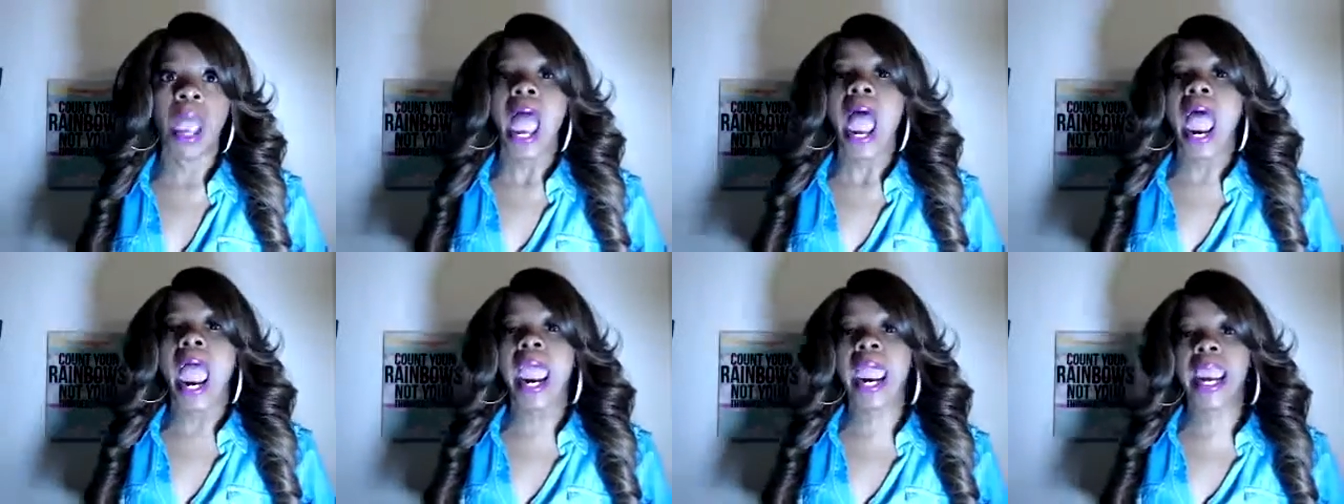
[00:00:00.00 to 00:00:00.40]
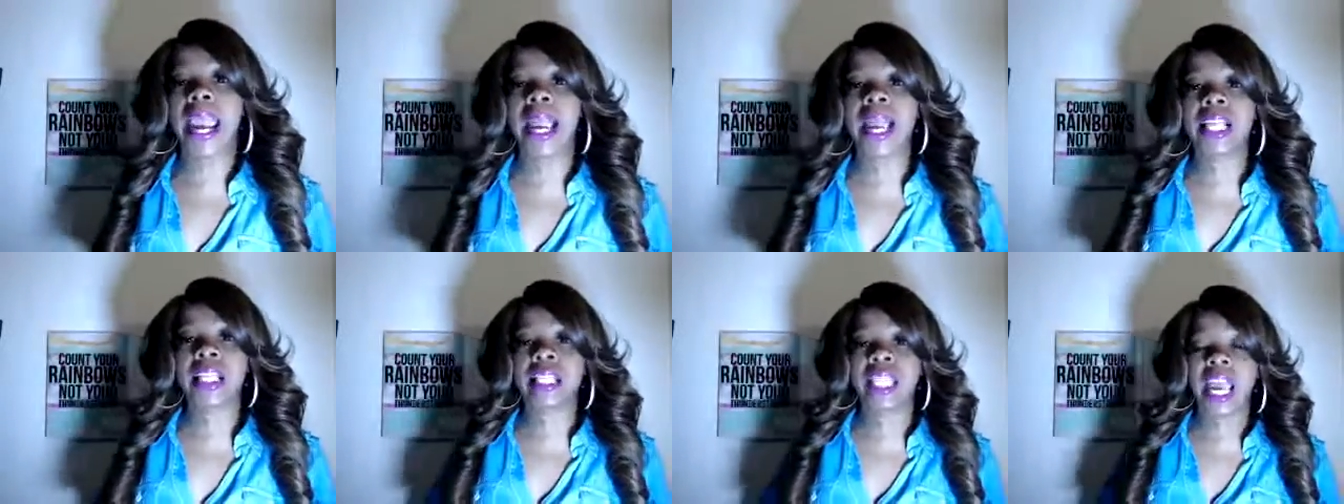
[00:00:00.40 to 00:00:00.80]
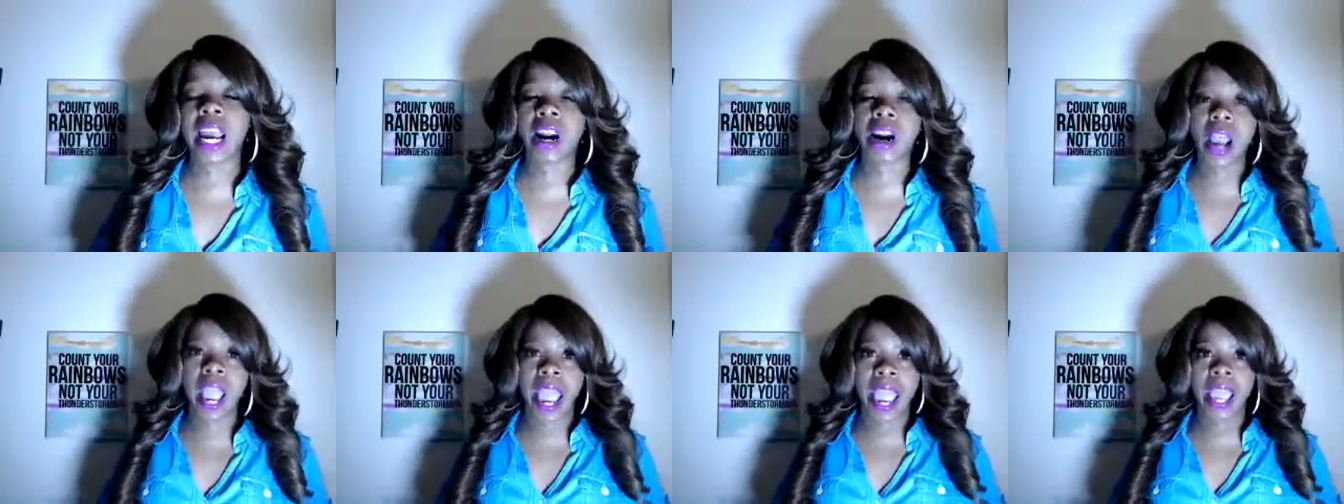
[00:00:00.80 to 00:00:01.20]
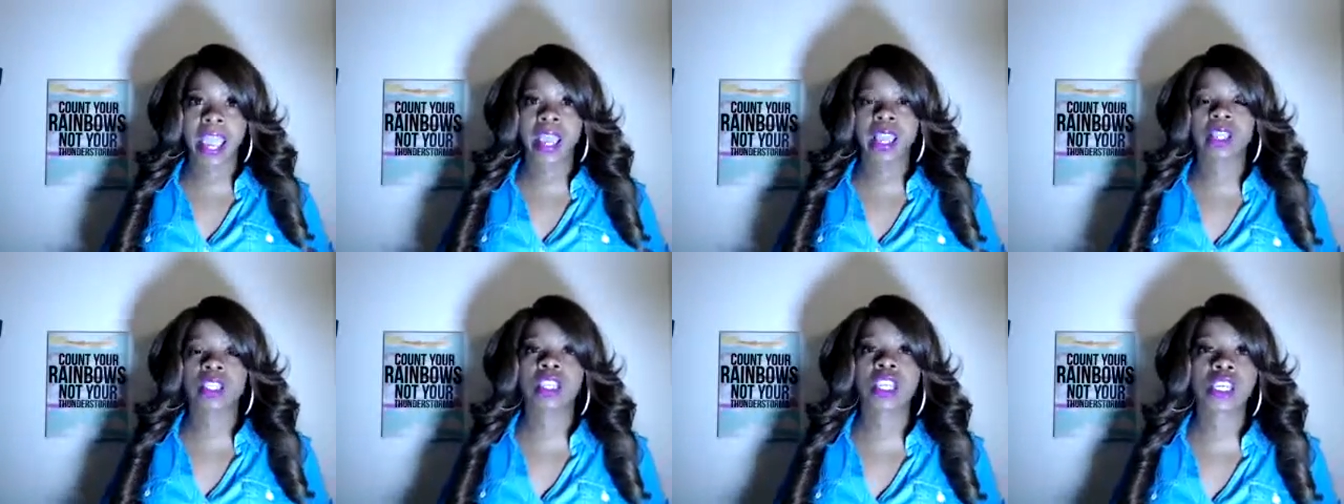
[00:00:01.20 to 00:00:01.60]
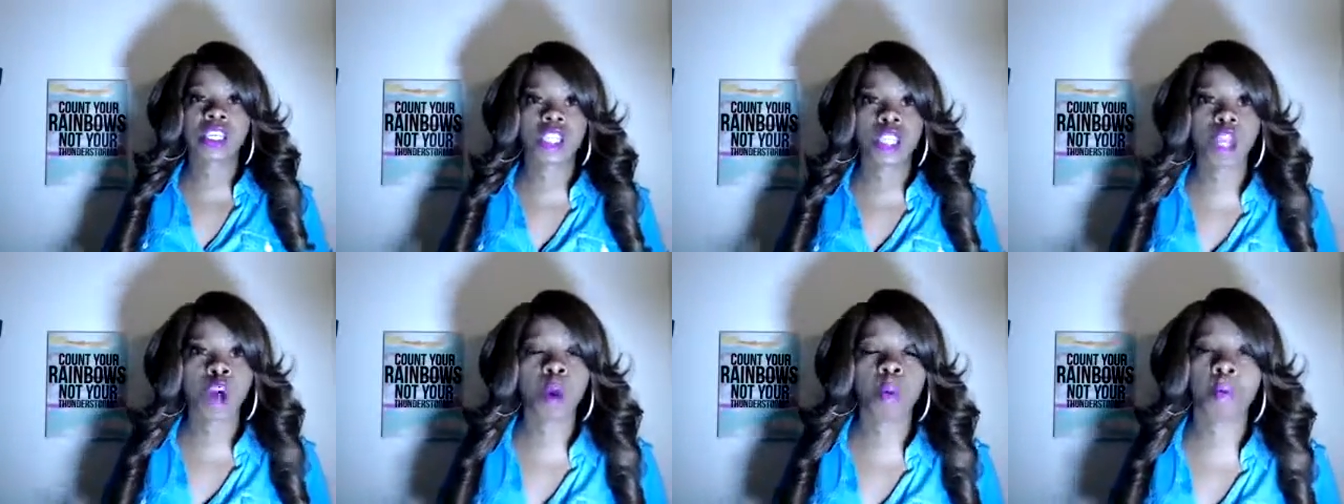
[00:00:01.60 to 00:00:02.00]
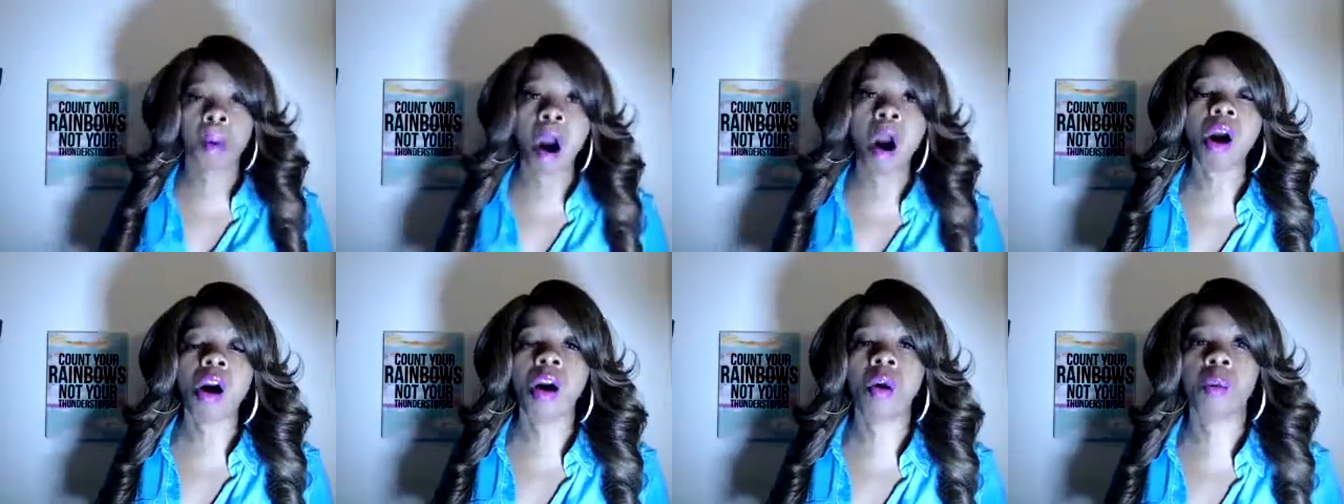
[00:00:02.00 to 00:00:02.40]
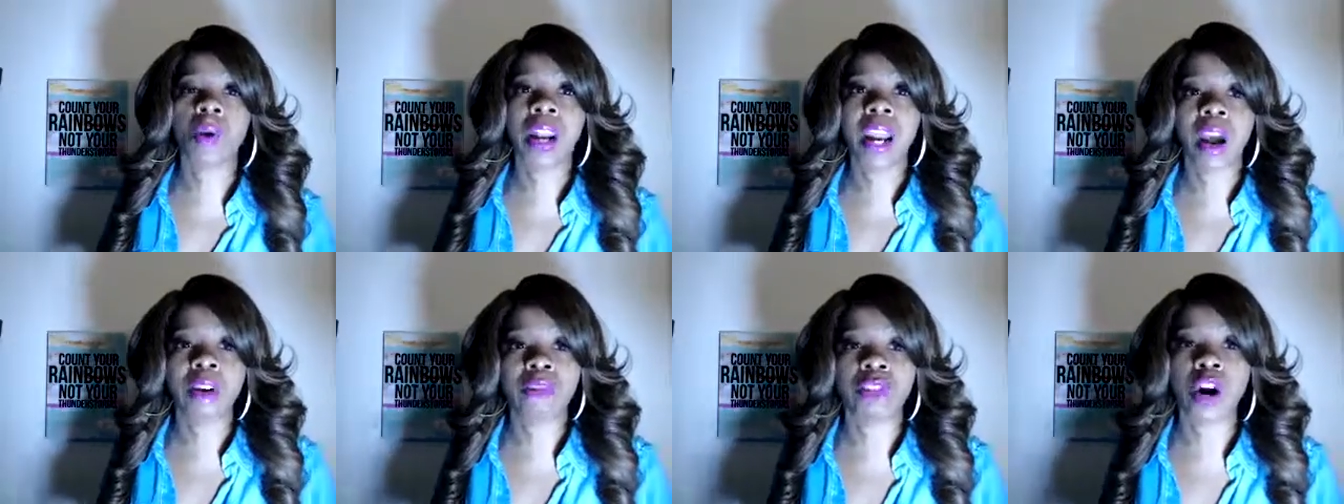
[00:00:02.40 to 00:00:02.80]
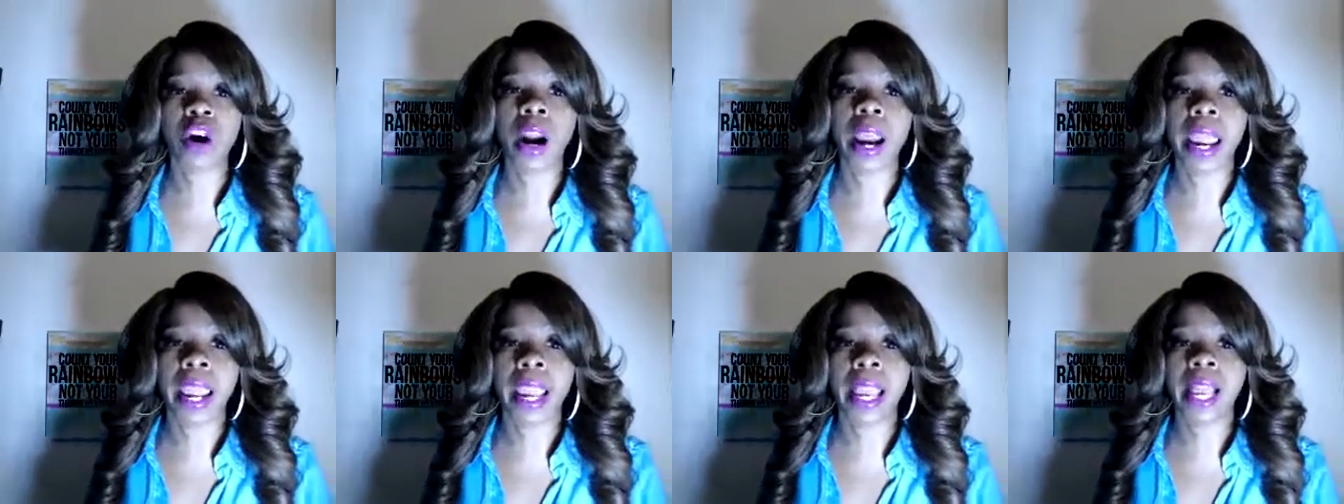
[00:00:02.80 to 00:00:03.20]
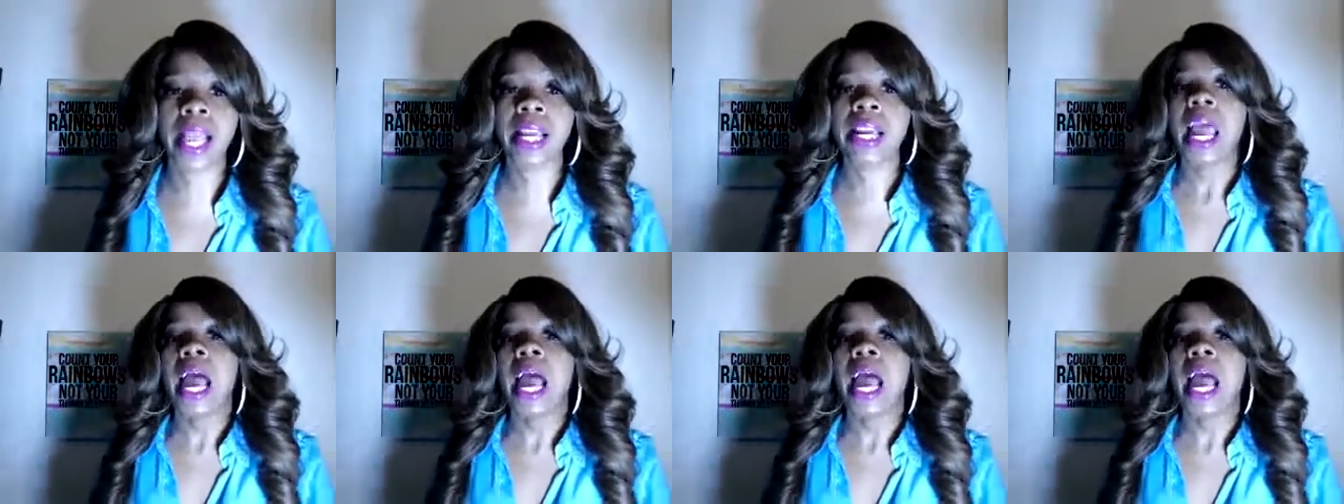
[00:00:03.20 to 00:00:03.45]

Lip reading: and they're at this little bar or whatever, and